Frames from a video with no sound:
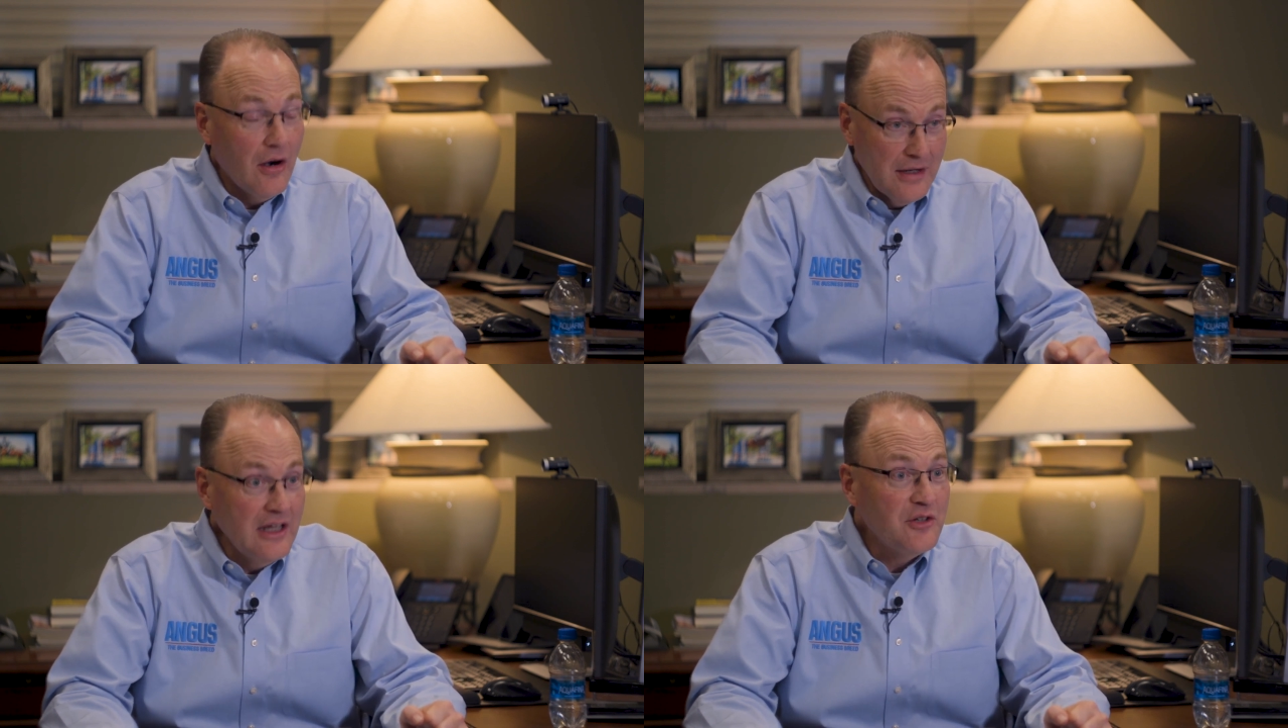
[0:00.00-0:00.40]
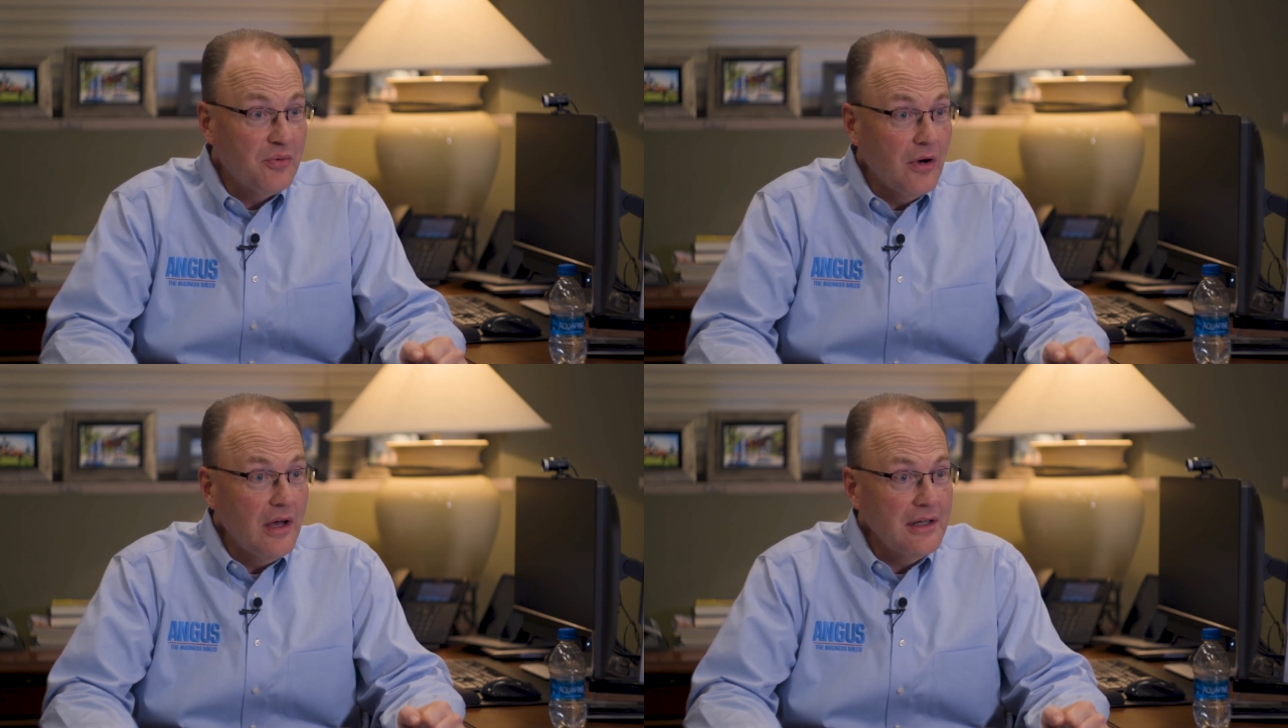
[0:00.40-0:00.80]
end
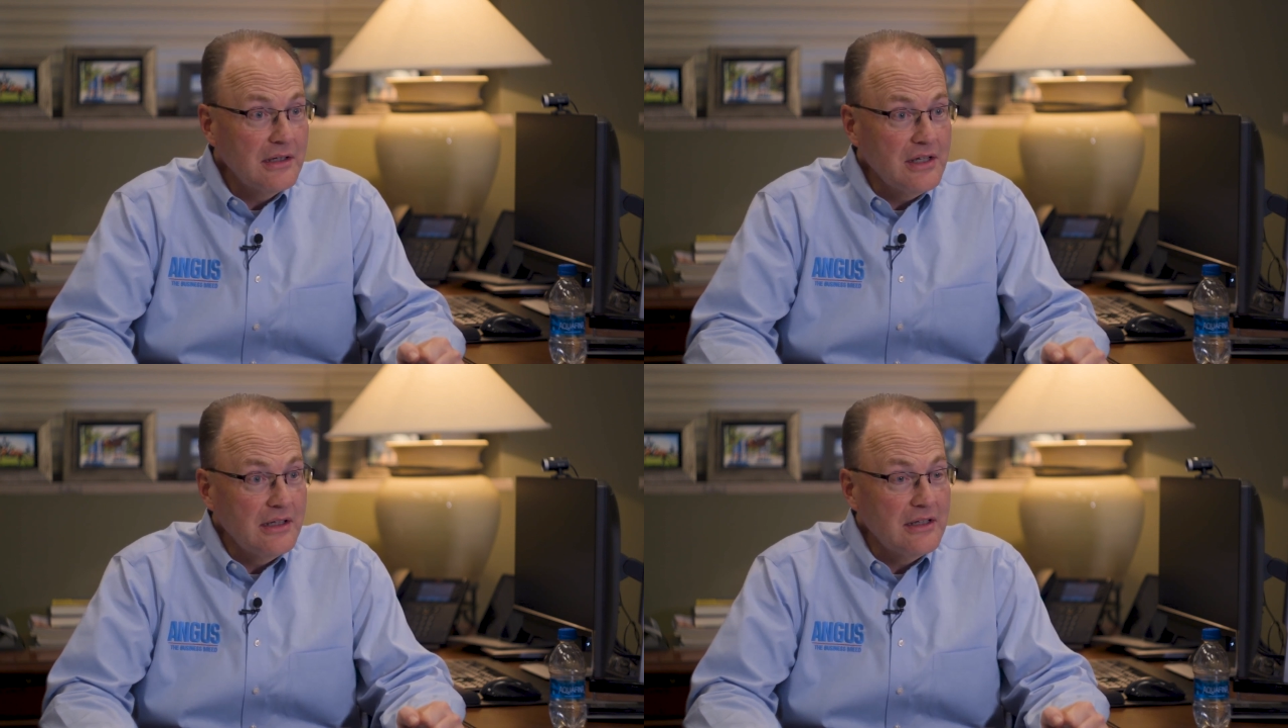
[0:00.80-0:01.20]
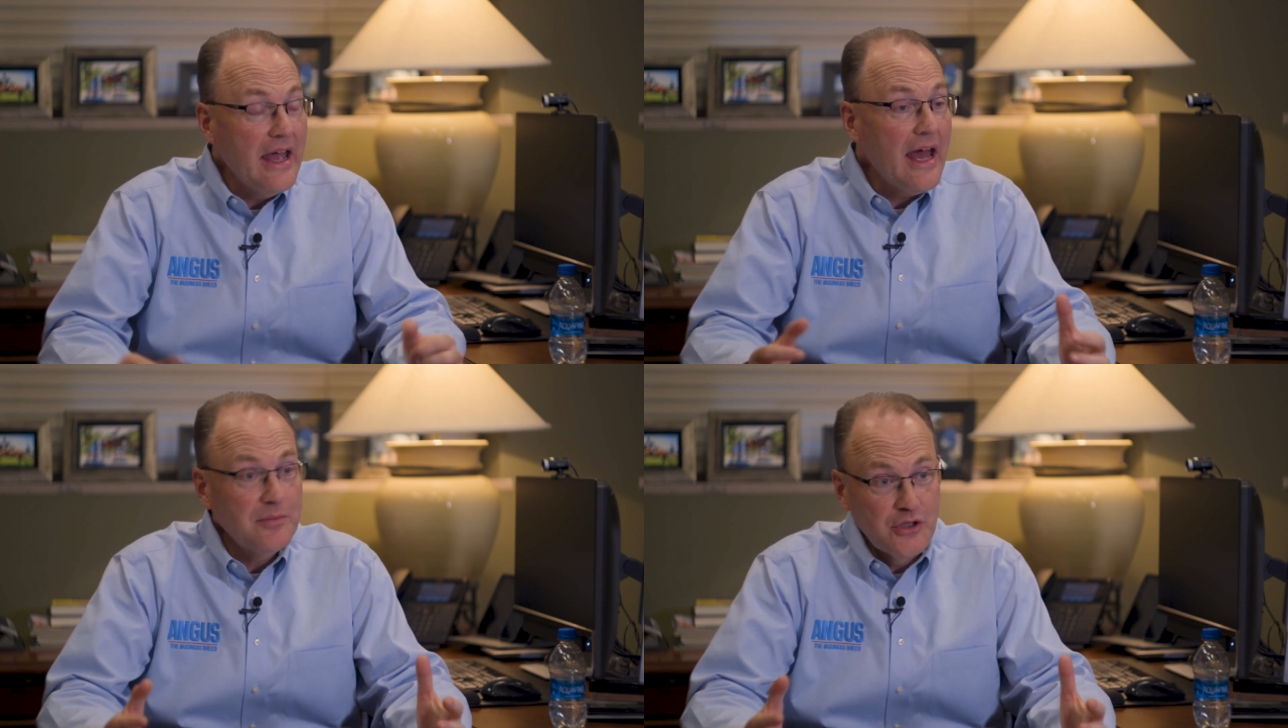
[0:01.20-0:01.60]
product, and
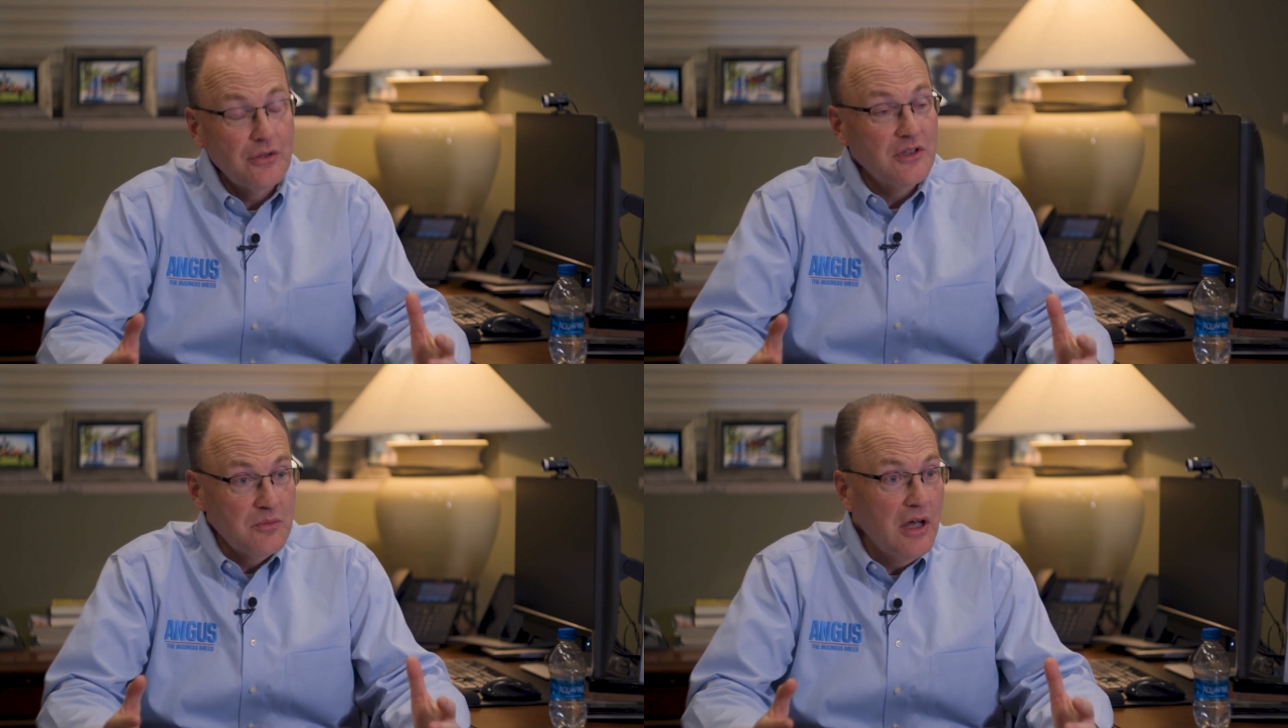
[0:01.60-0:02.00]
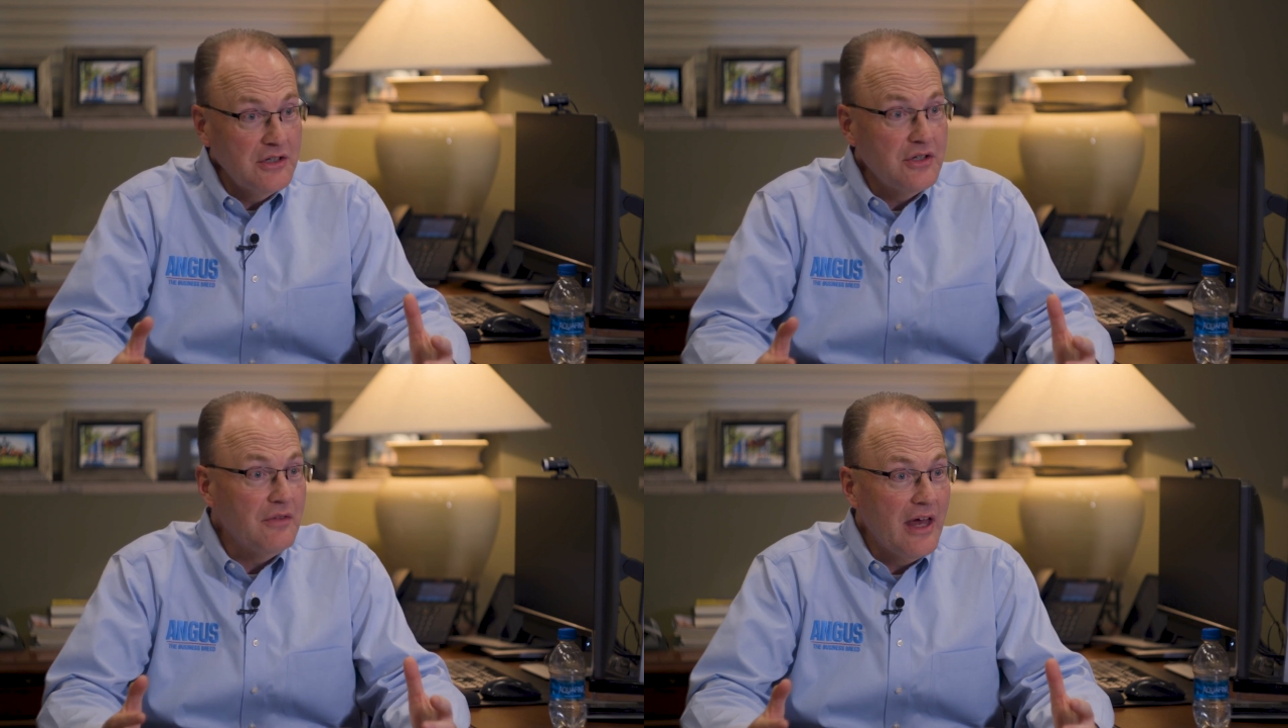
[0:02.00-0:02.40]
capture as
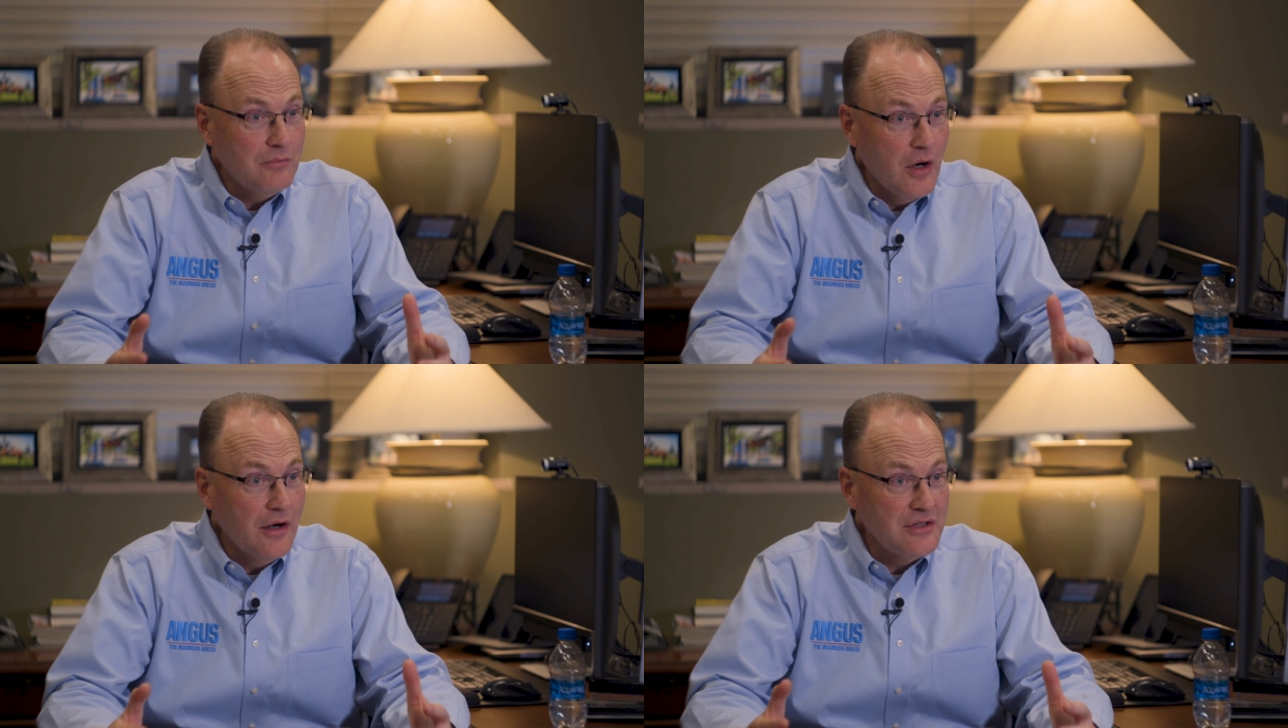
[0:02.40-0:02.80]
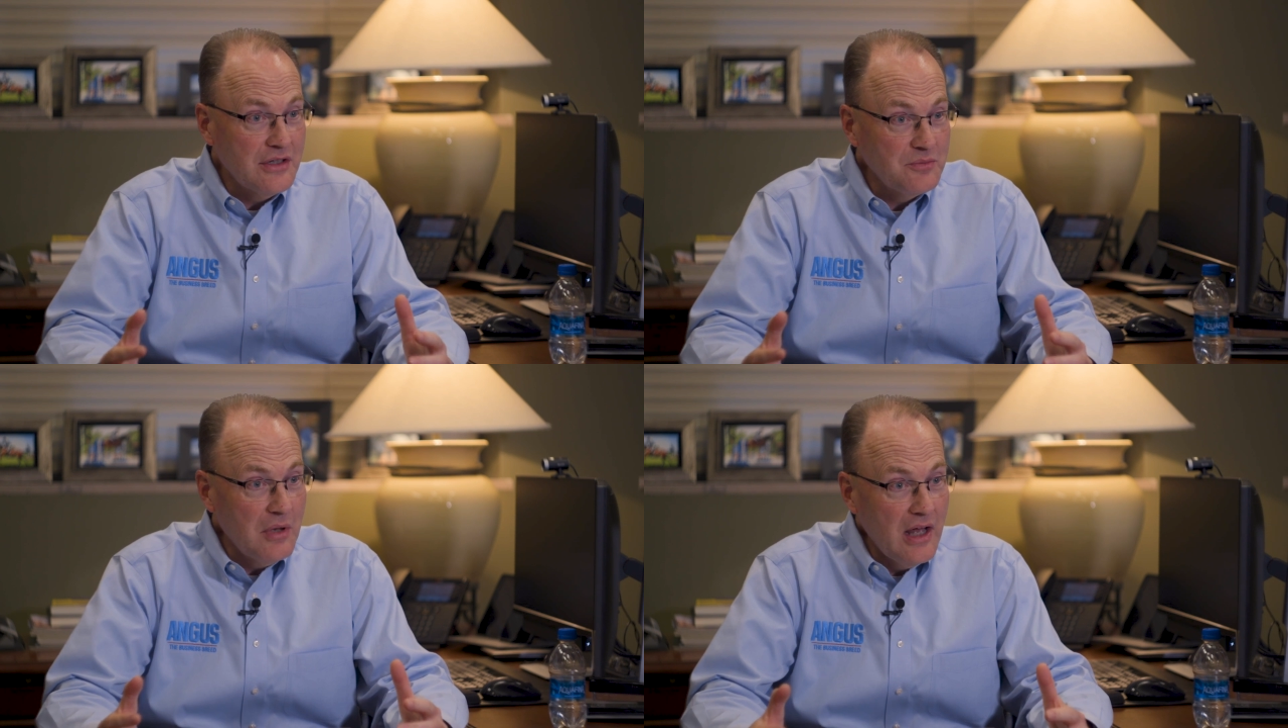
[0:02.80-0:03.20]
much of that
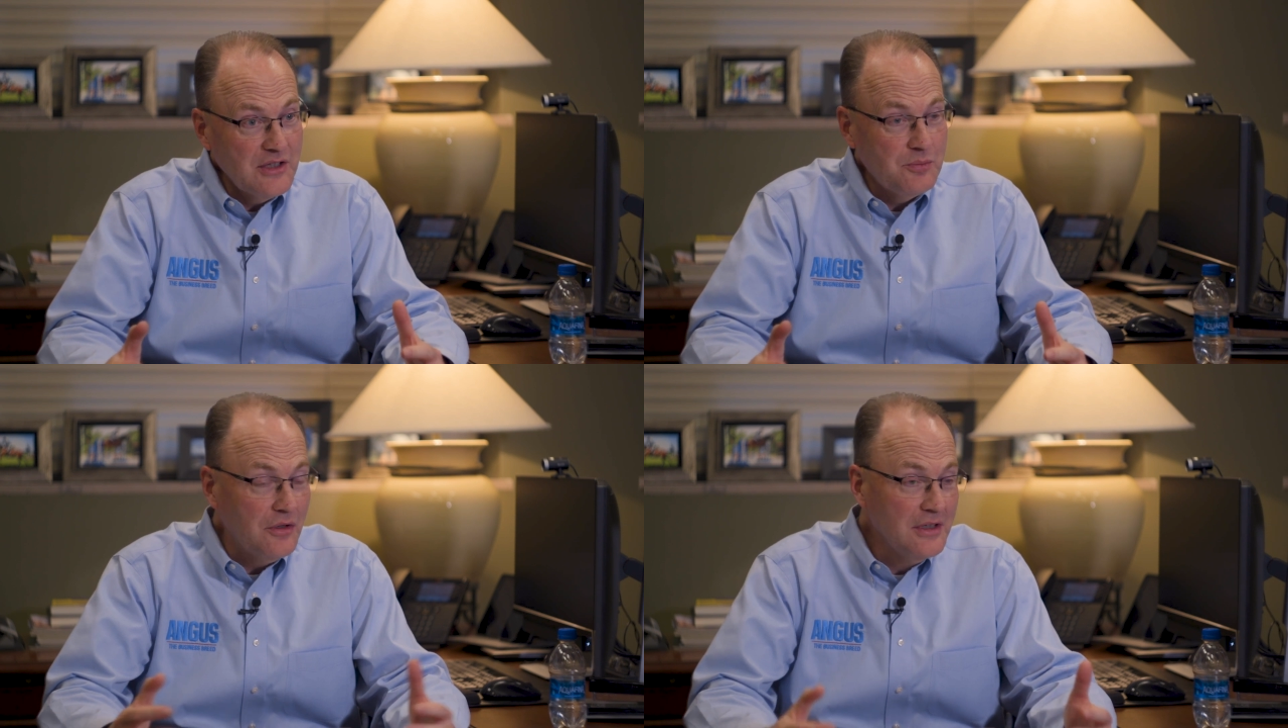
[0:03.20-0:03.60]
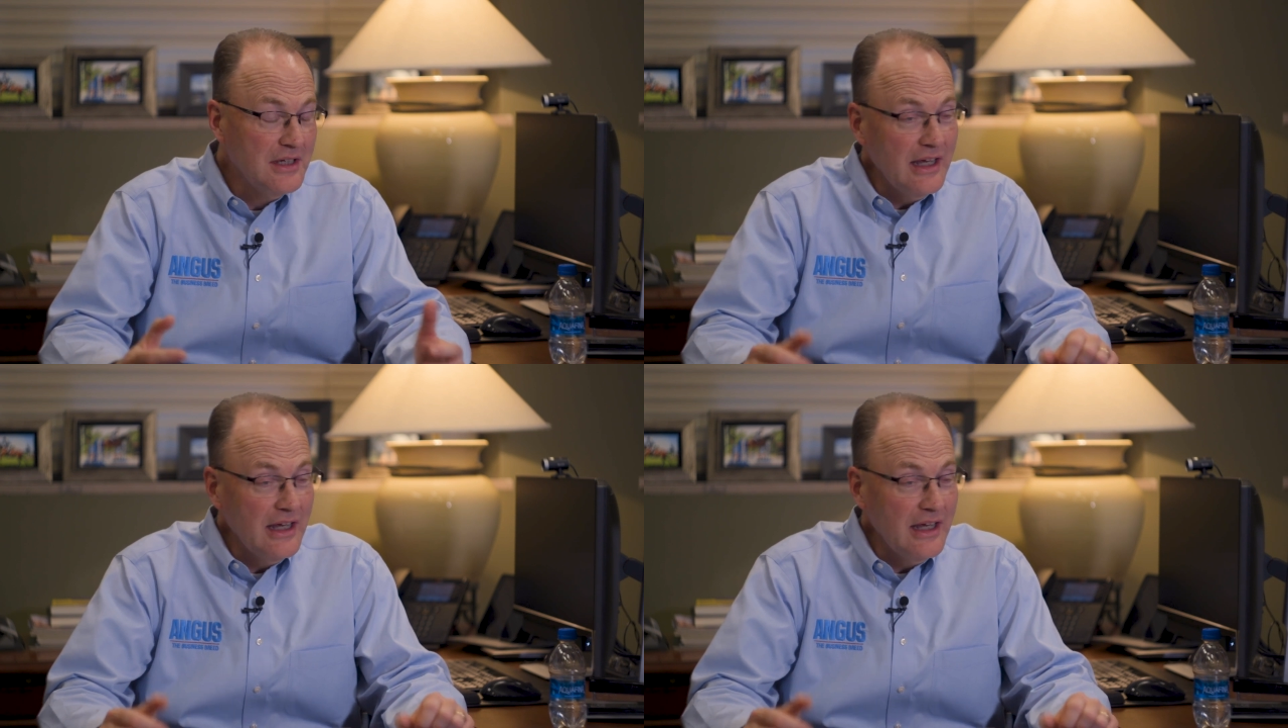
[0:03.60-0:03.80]
margin as possible